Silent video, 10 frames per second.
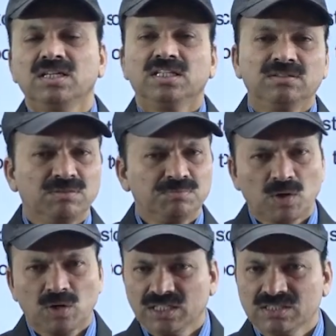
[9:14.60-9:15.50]
even
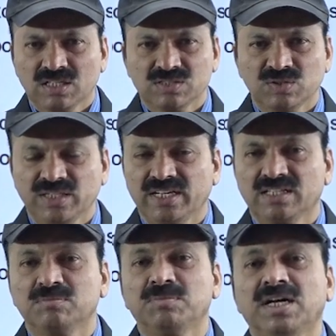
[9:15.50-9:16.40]
politics also they
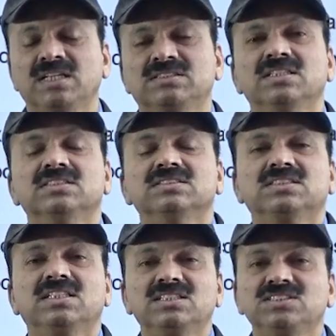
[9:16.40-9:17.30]
enter. But
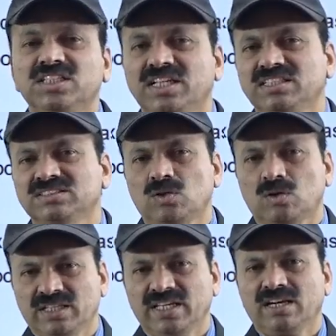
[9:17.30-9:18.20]
certain share is
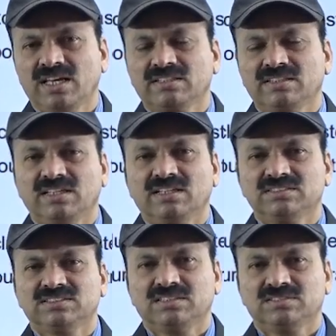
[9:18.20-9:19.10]
not there, like that it
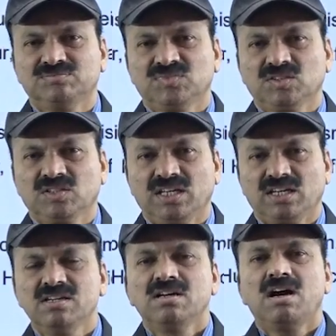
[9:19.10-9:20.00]
is said.
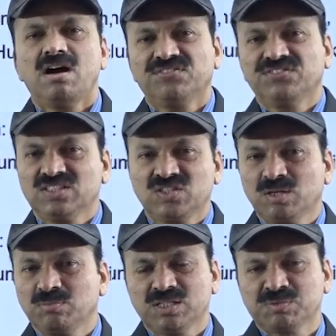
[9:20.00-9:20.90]
Okay, half the
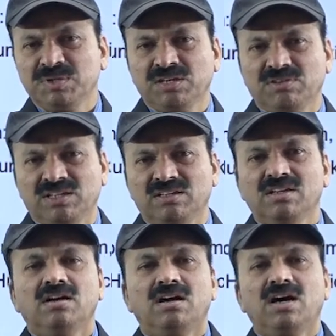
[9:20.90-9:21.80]
share must be given,
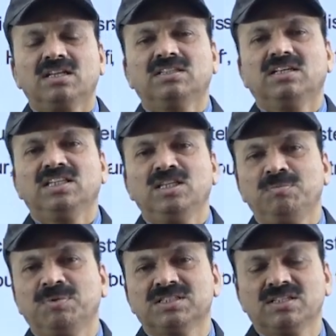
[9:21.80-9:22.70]
or
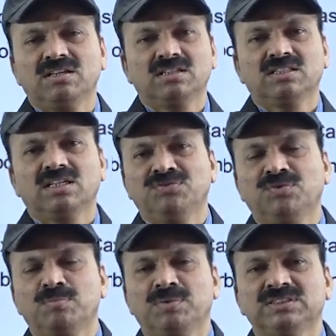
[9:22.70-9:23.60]
33% or
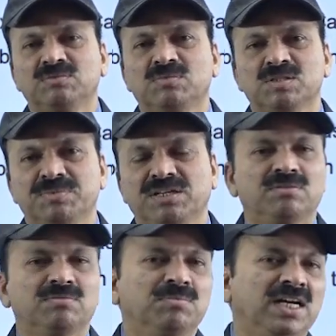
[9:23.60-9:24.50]
34% must be
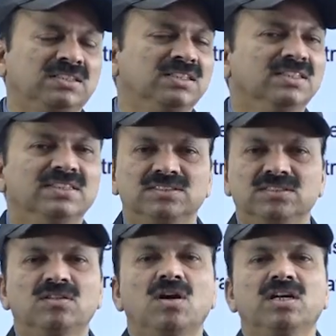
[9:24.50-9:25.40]
given, but
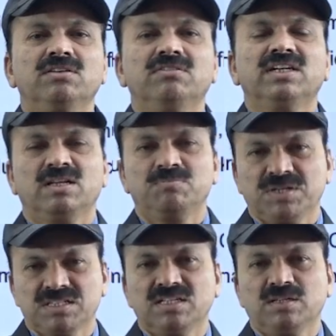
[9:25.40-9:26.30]
so not even
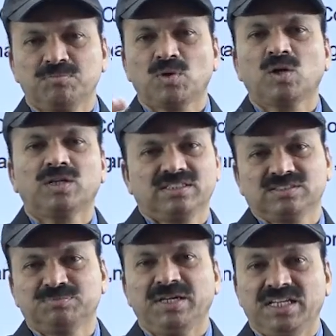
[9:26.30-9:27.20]
10% in
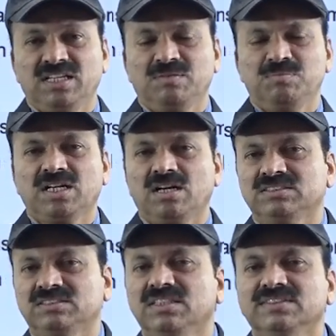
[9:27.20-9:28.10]
politics, mainly
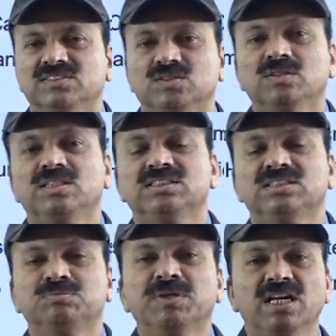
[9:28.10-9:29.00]
because so
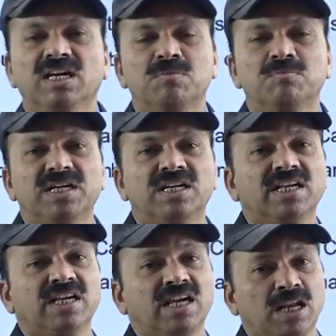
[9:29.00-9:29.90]
this became
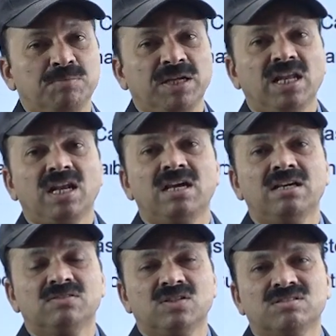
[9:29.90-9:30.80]
completely
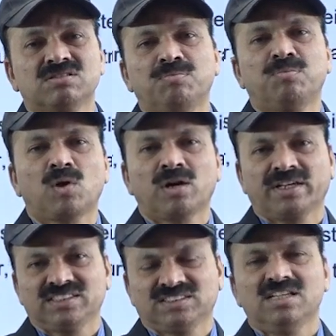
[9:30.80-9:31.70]
criminalization of
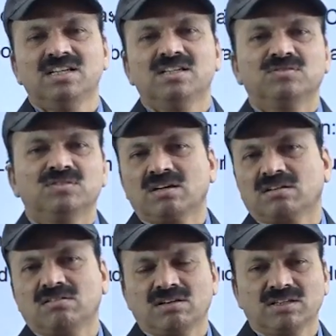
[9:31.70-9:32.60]
politics. We
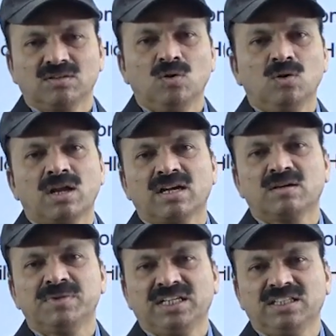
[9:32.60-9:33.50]
are calling Hohra
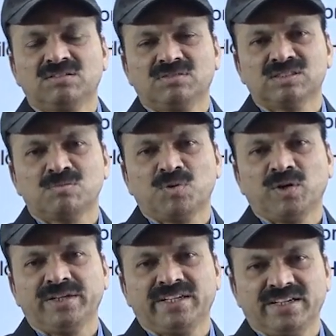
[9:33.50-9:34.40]
committee that was
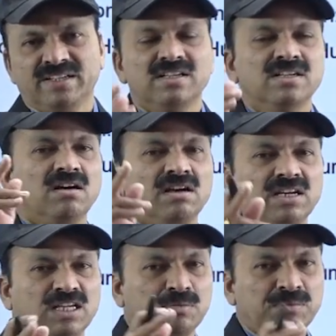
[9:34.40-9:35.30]
appointed
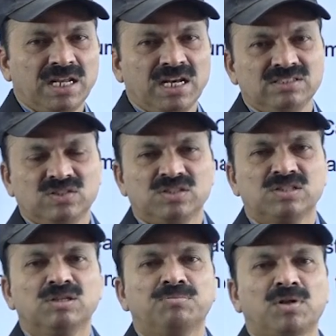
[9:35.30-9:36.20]
on
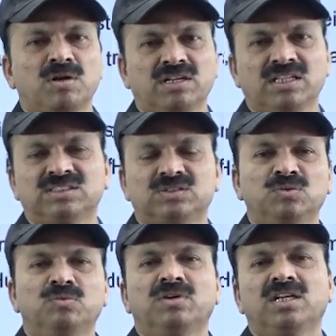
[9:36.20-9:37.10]
criminalization of politics, you
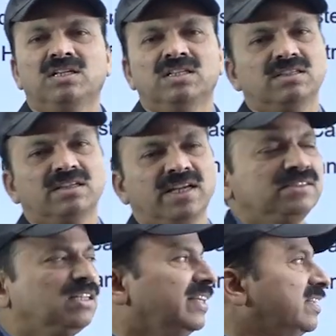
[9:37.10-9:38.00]
know well, right, like